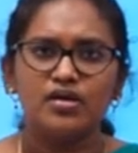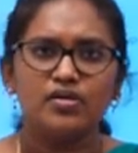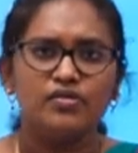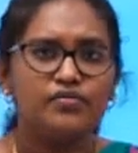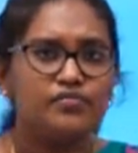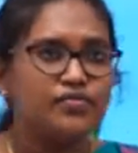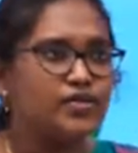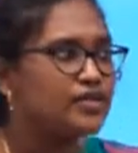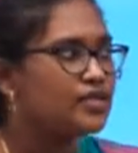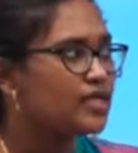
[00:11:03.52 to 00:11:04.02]

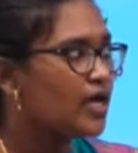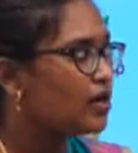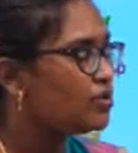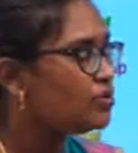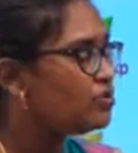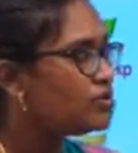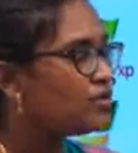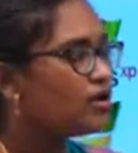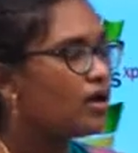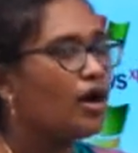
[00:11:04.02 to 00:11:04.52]

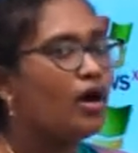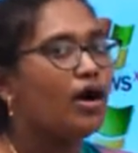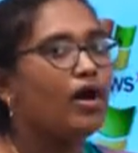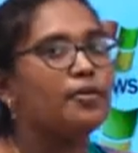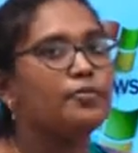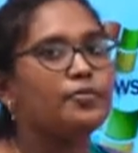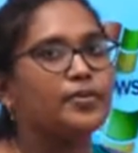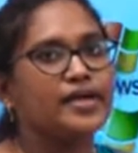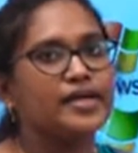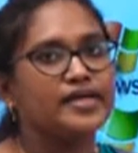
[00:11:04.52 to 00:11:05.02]
without
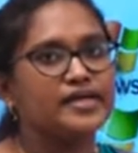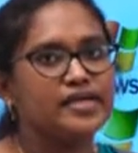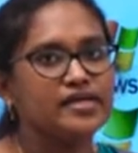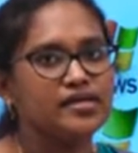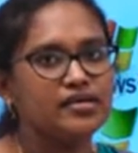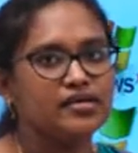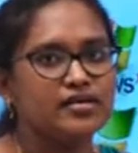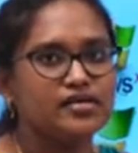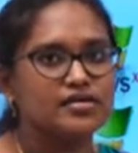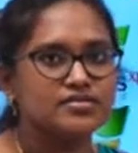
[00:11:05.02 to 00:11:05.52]
operating
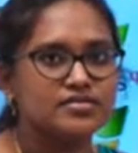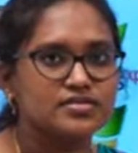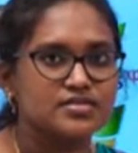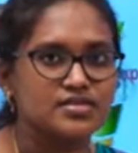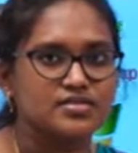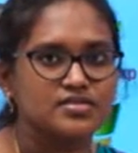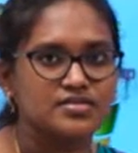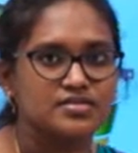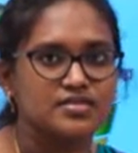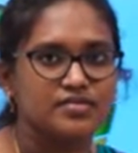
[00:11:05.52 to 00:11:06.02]

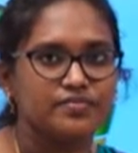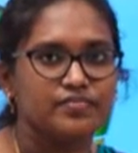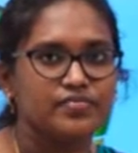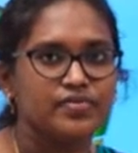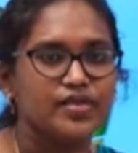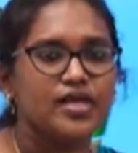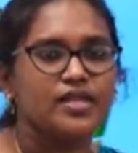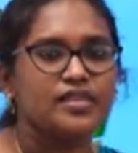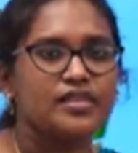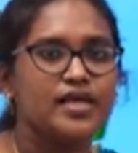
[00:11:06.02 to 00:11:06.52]
system.
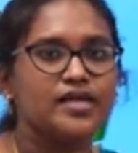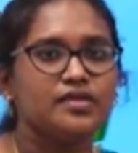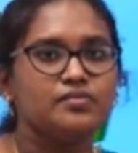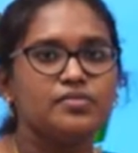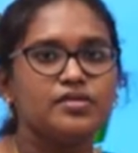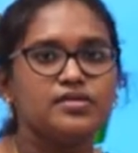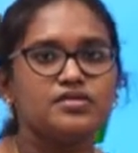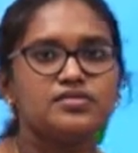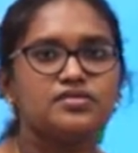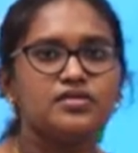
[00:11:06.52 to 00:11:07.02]
That
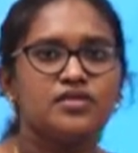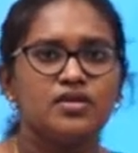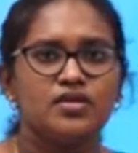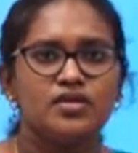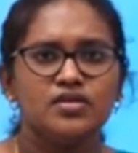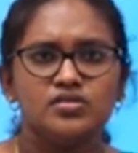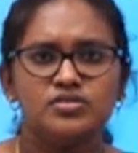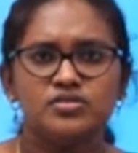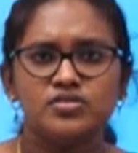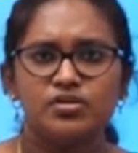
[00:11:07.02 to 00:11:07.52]
means,
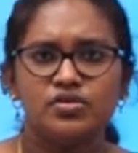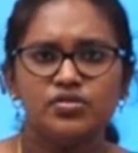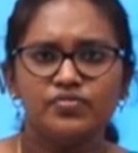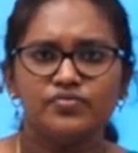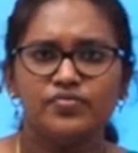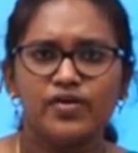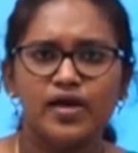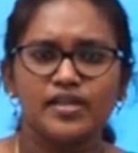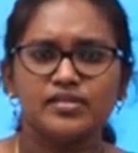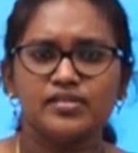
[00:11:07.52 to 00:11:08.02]
so
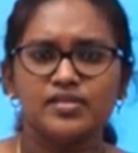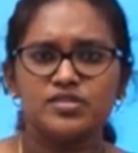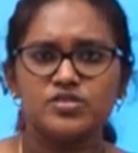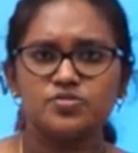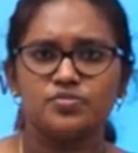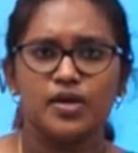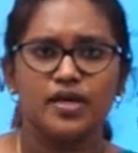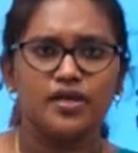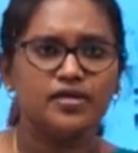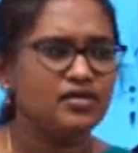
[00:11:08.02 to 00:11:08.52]
for this
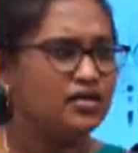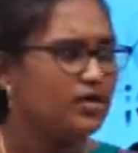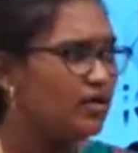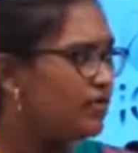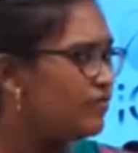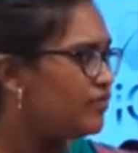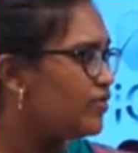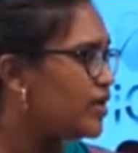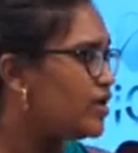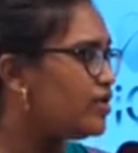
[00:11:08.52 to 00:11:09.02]
one,
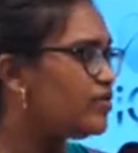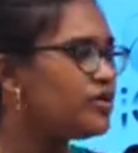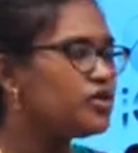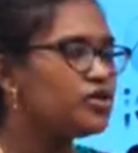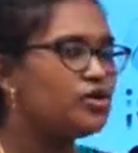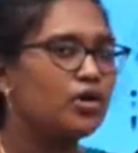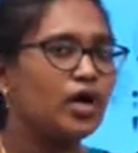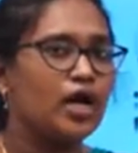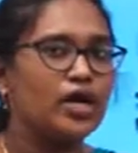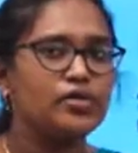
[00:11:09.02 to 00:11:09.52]
whenever
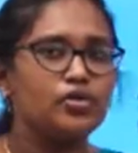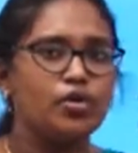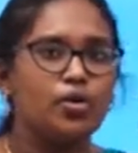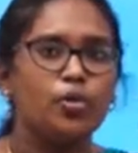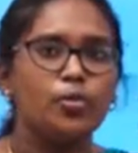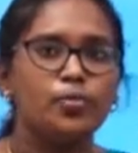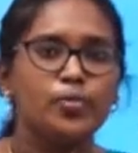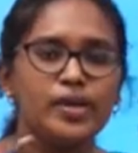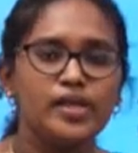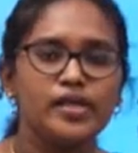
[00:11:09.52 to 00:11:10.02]
you are
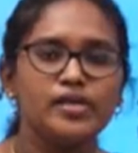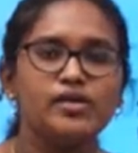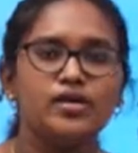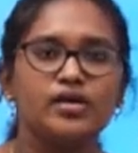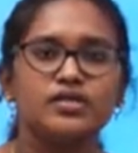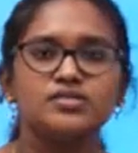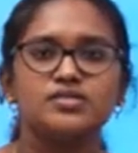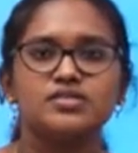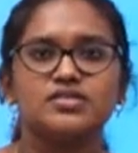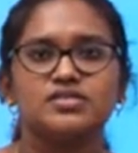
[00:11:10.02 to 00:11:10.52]
opening
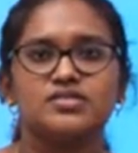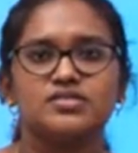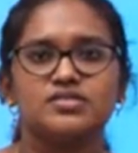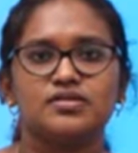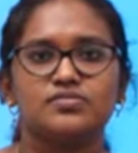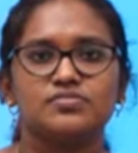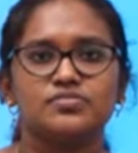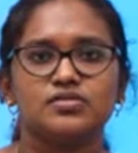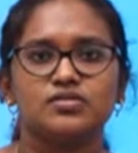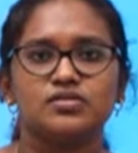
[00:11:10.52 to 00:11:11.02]
your
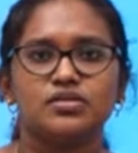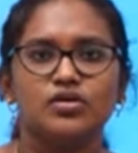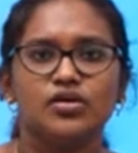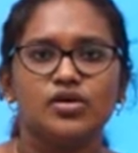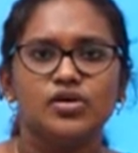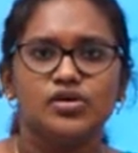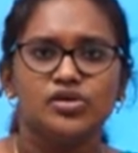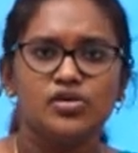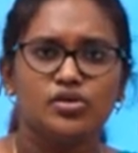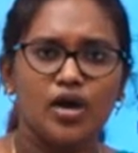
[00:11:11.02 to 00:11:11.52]
systems,
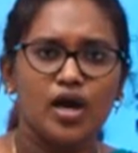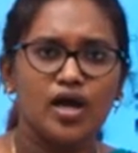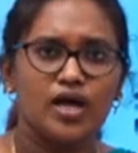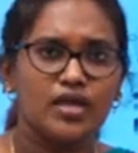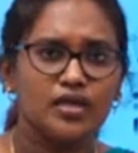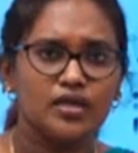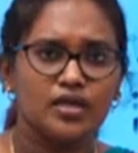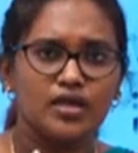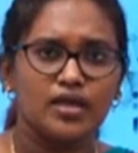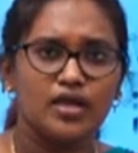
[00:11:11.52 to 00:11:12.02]
you
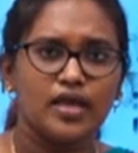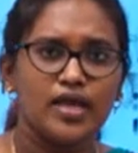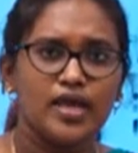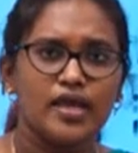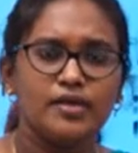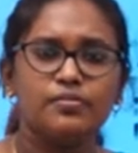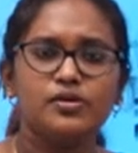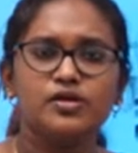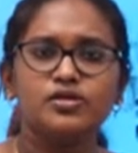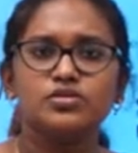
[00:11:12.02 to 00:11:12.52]
are
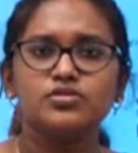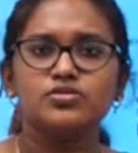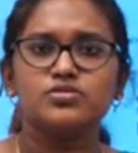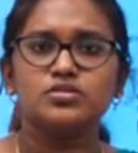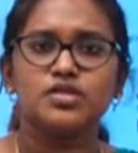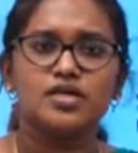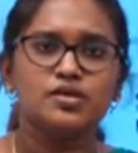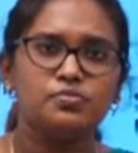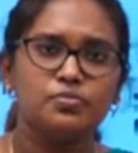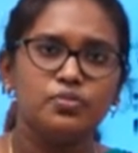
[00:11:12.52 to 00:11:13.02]
able to
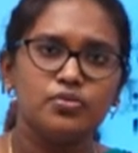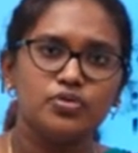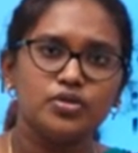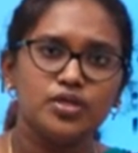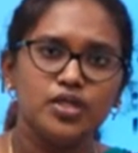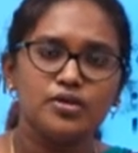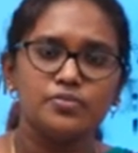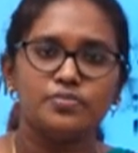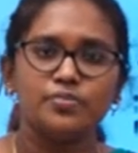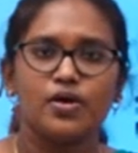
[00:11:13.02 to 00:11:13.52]
see
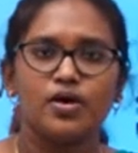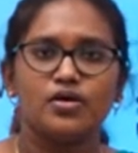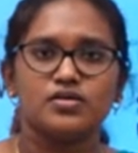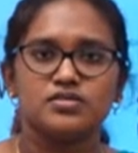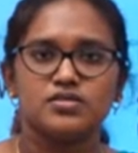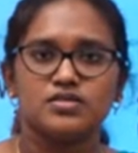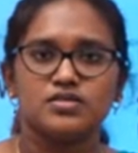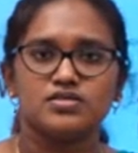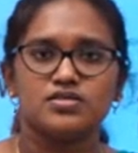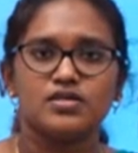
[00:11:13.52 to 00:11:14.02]
booting
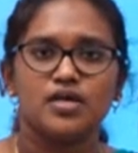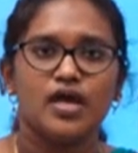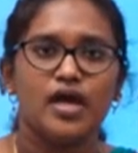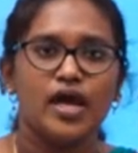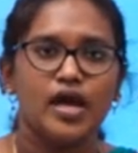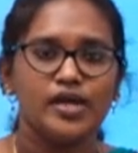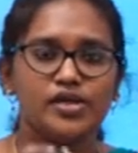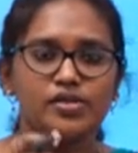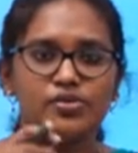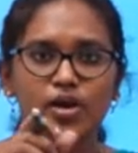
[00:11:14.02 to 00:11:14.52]
process
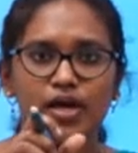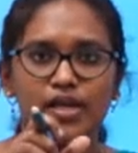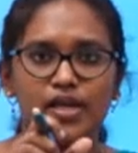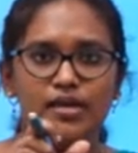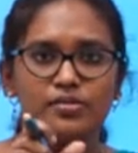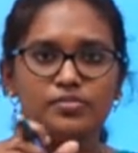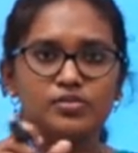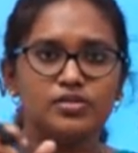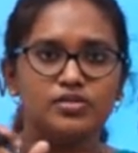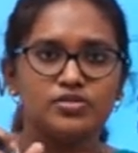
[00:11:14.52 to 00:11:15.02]
and you are
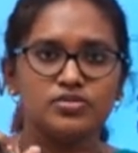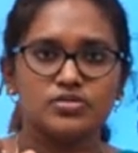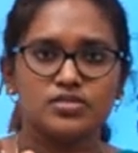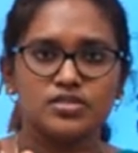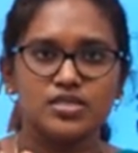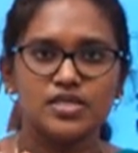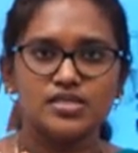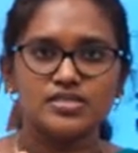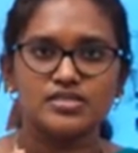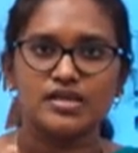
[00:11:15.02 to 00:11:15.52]
able to
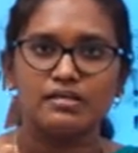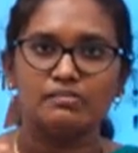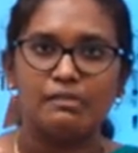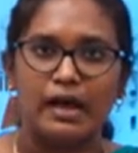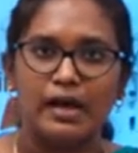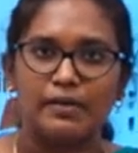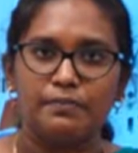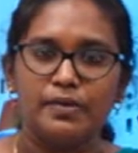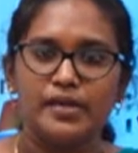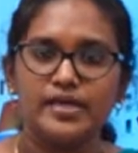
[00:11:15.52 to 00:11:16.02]
see some
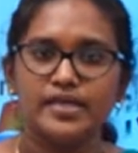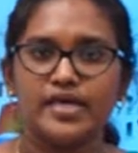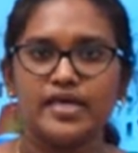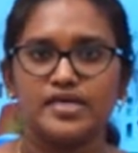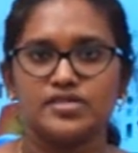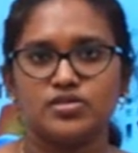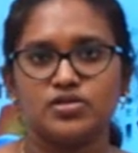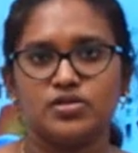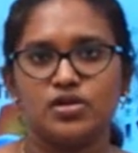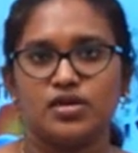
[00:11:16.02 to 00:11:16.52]

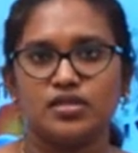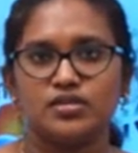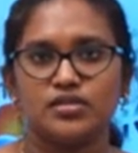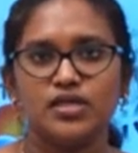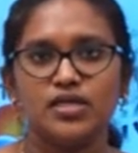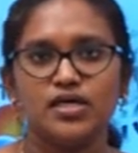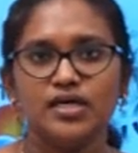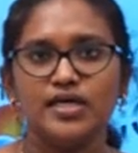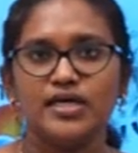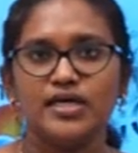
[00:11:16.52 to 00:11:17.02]
application on the